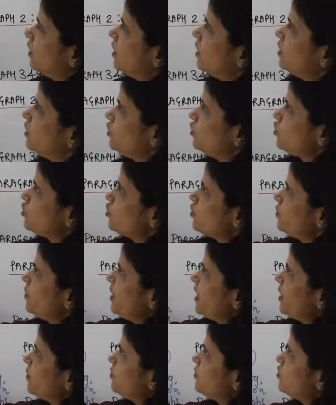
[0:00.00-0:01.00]
you should
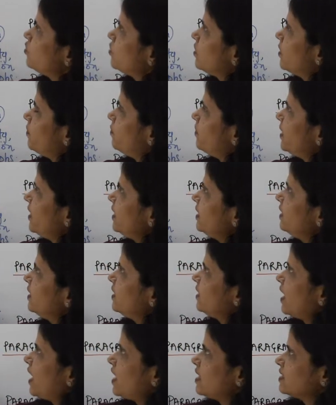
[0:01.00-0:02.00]
be able to complete the
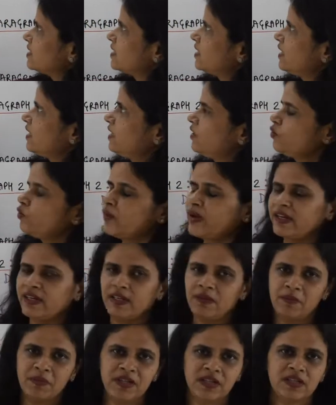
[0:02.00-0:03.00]
task in
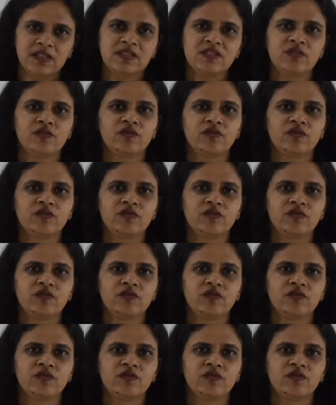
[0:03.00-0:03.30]
20 minutes.